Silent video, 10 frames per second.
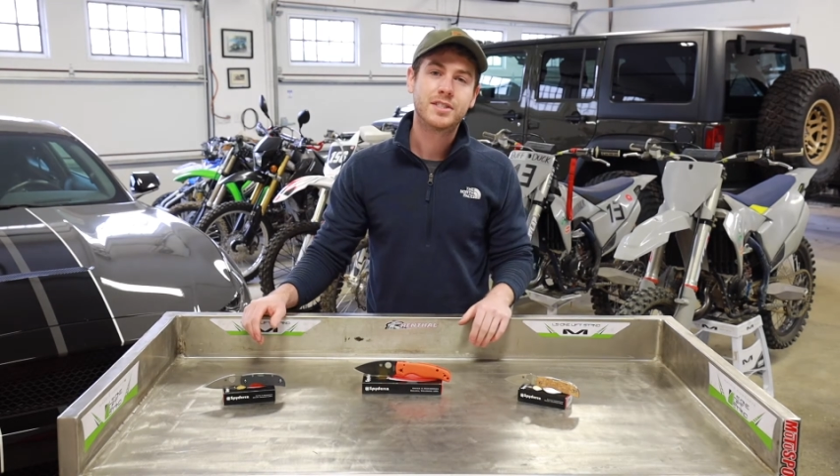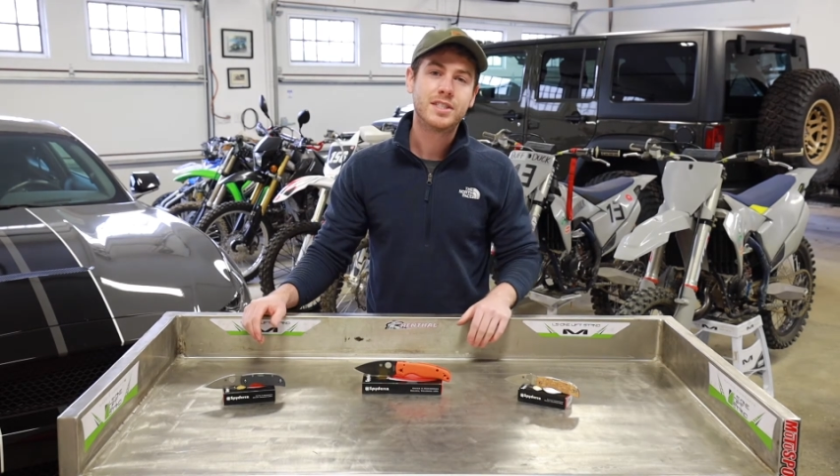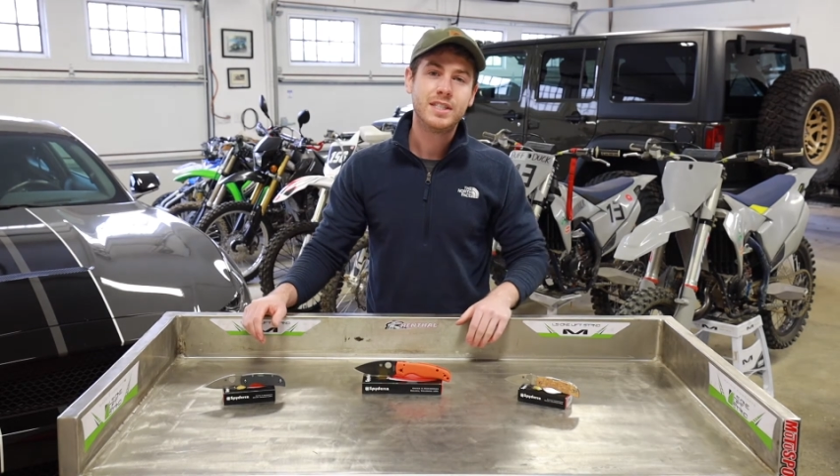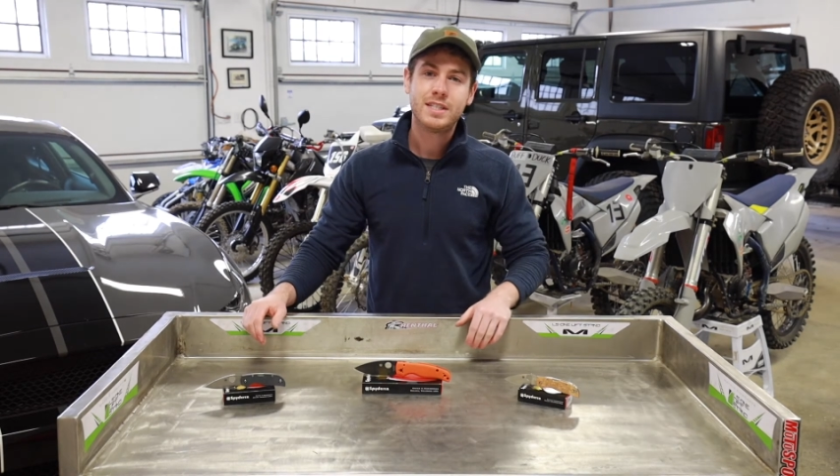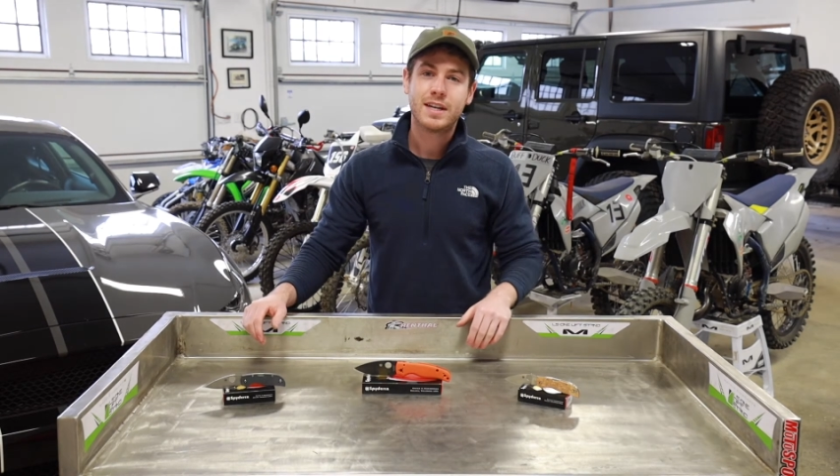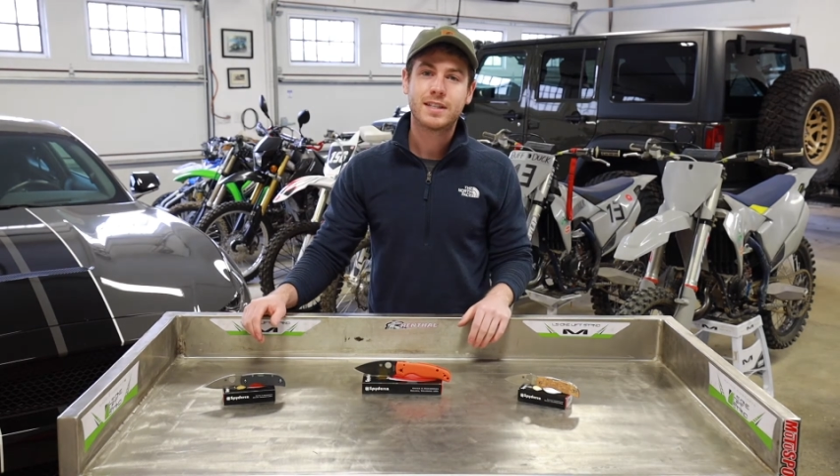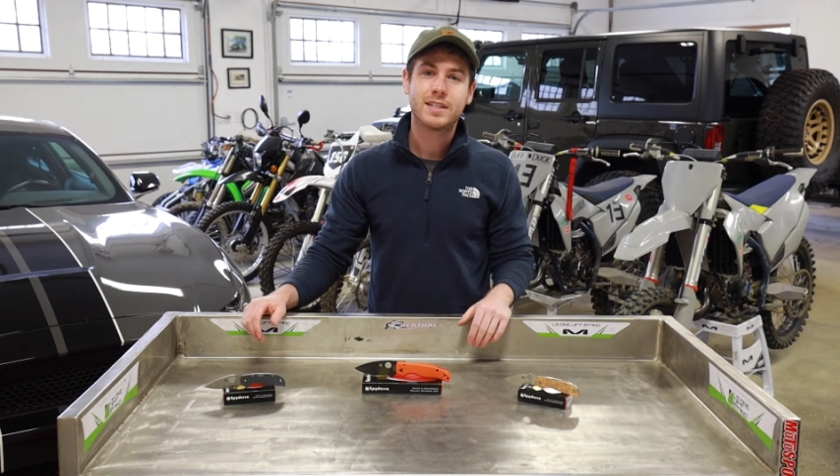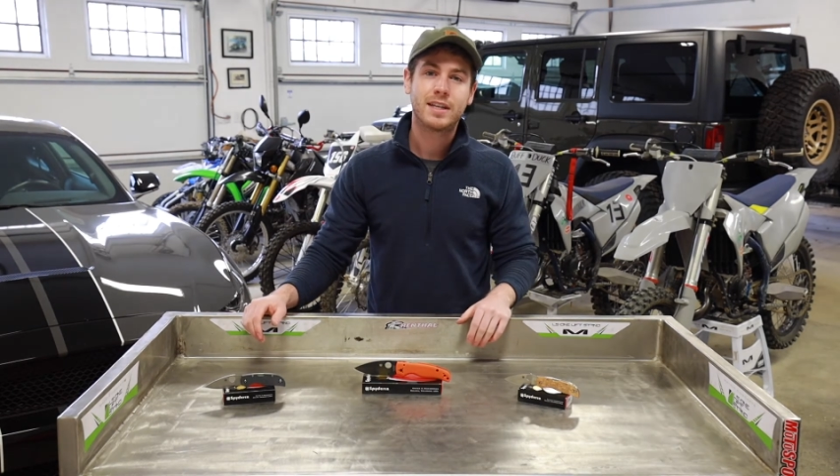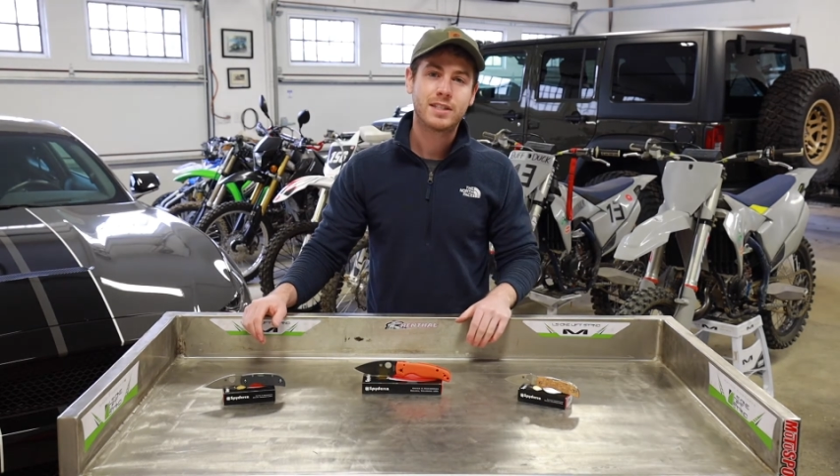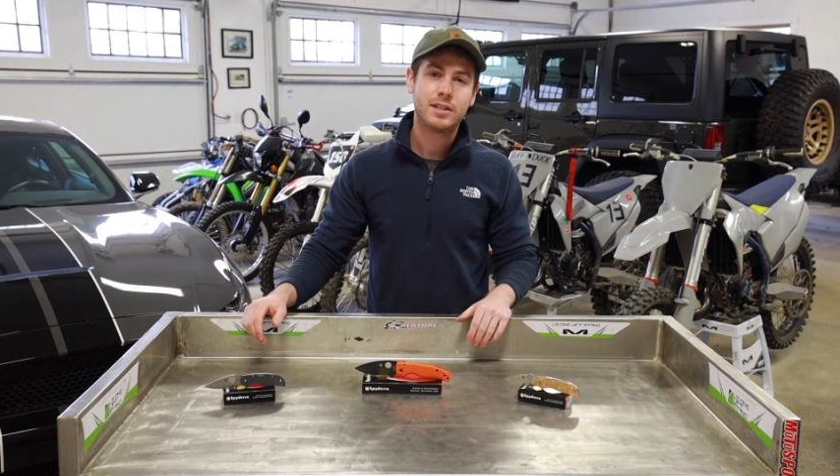CTS
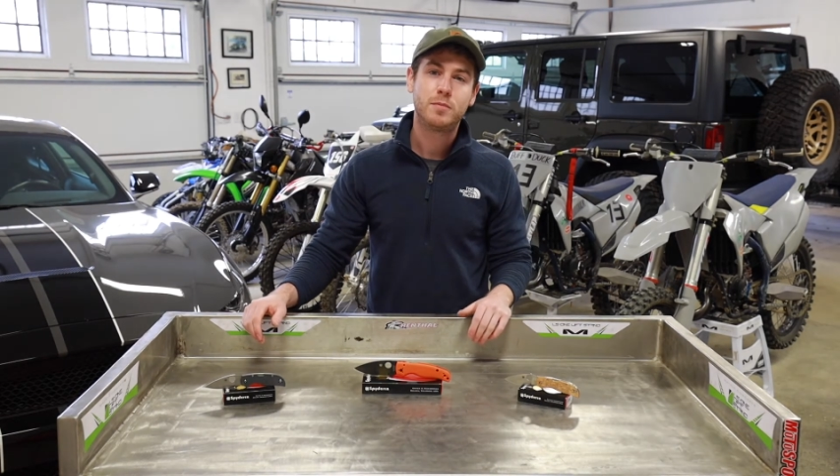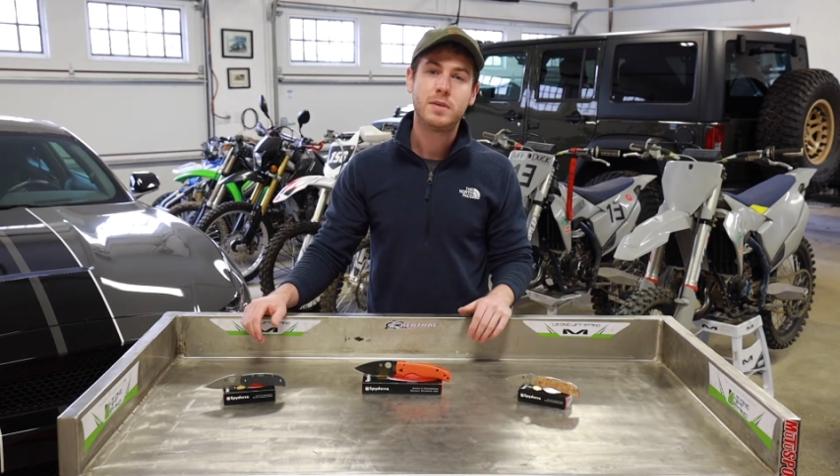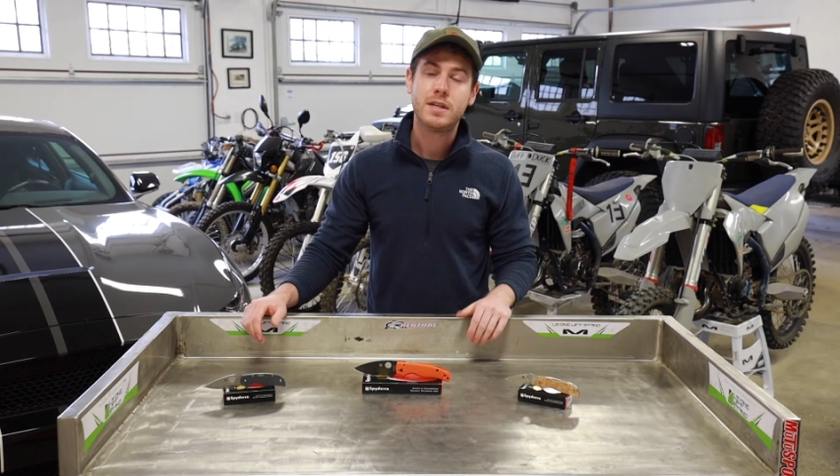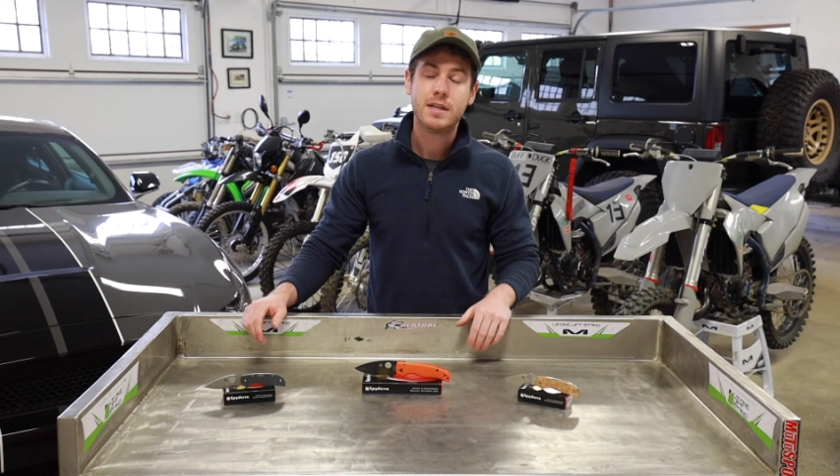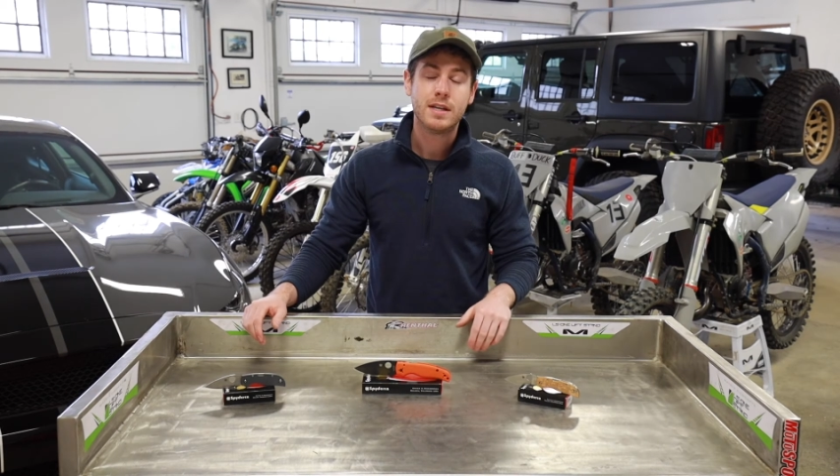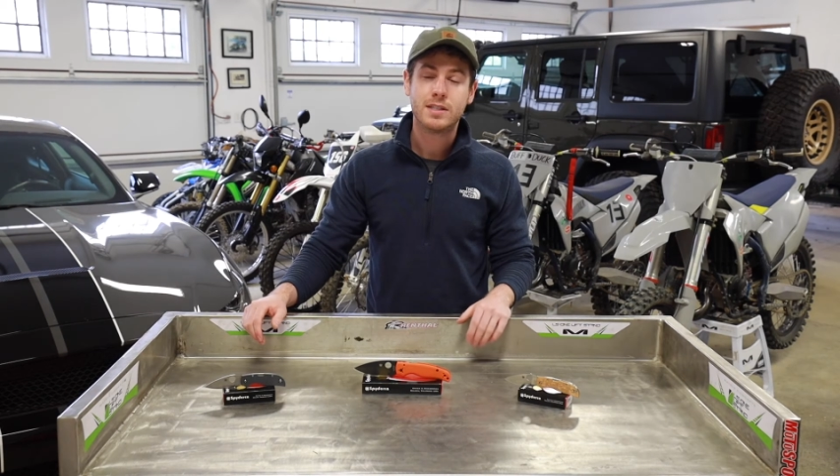XHP